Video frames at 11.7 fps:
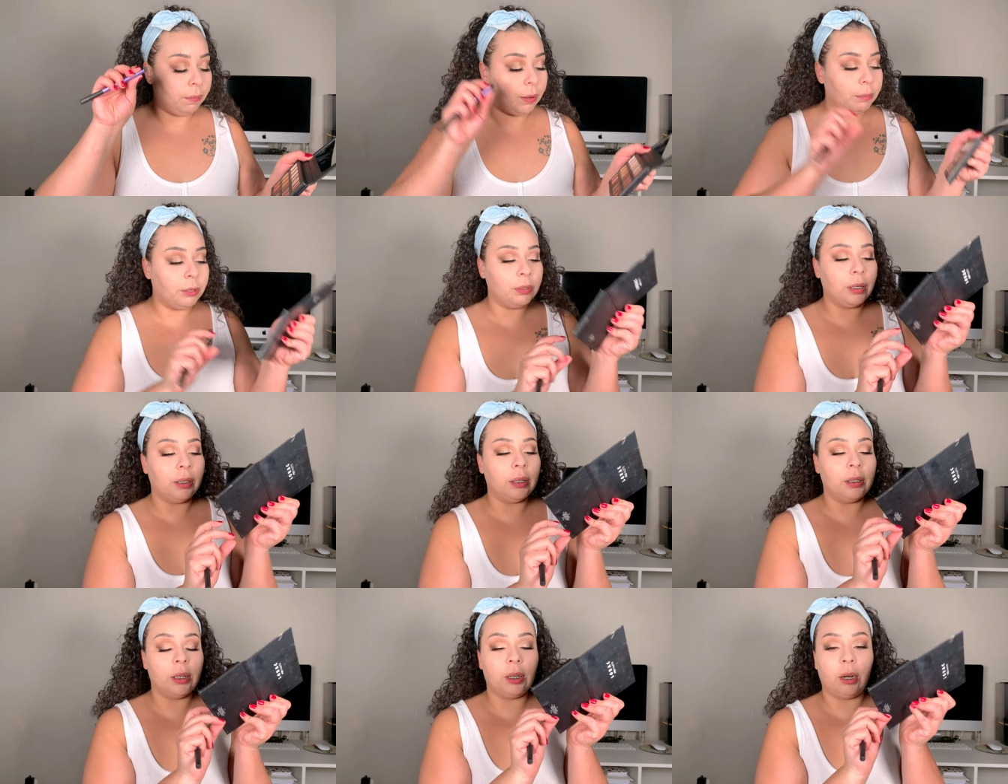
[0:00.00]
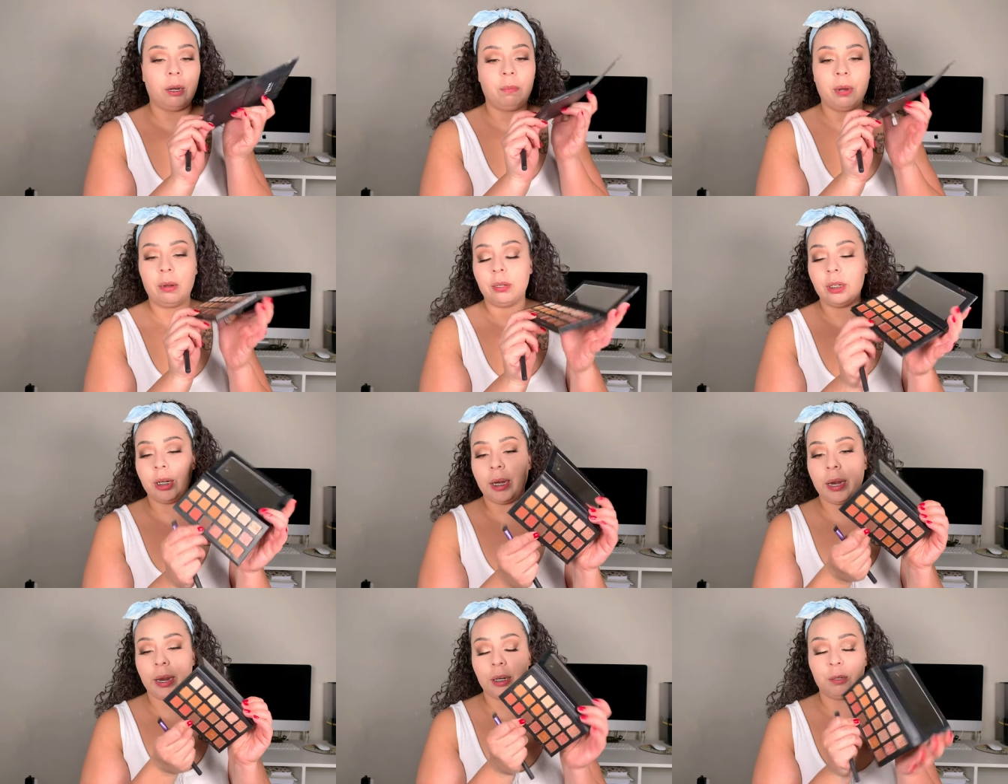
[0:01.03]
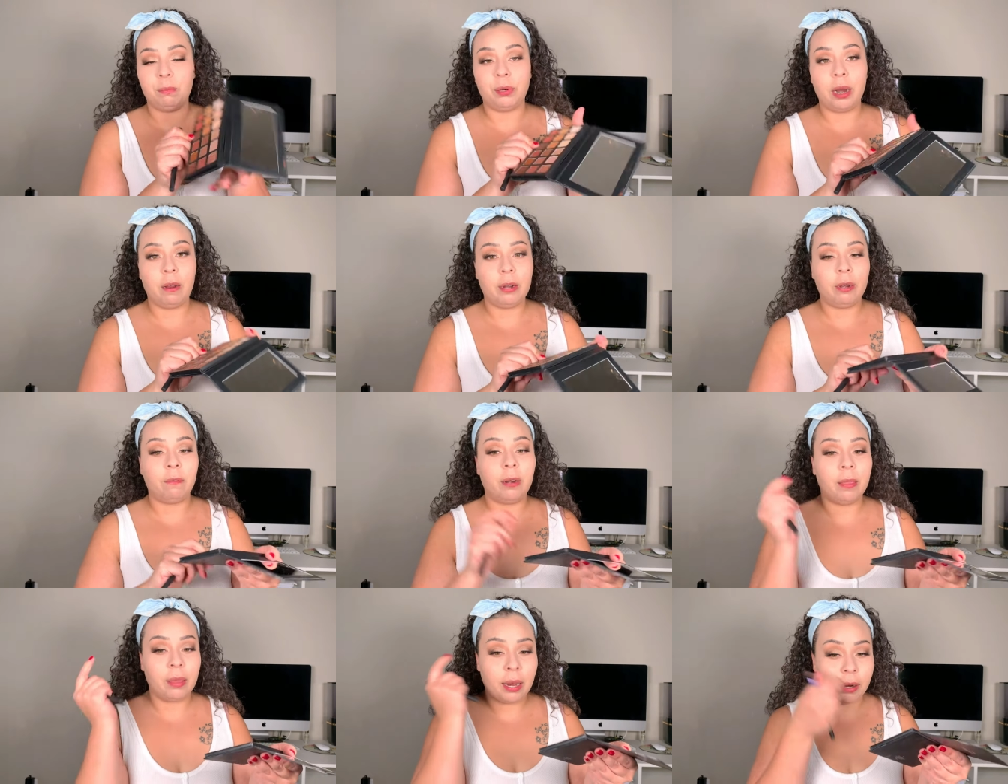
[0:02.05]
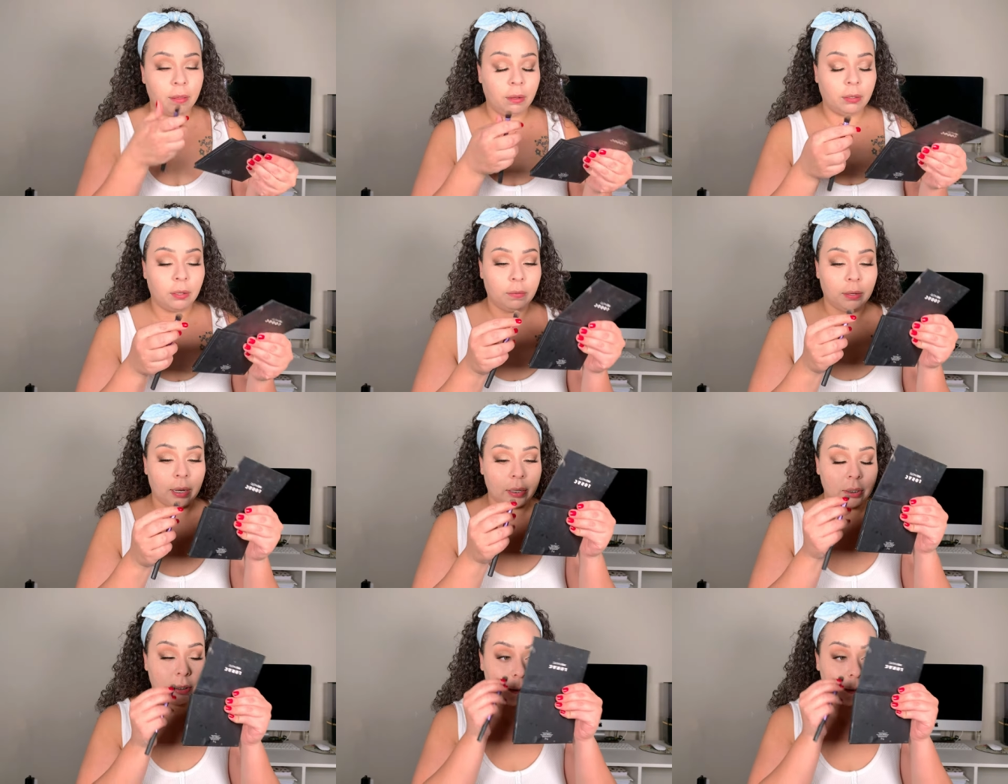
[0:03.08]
from using this dark brown shade, Ash Brown, and run that along the lower lash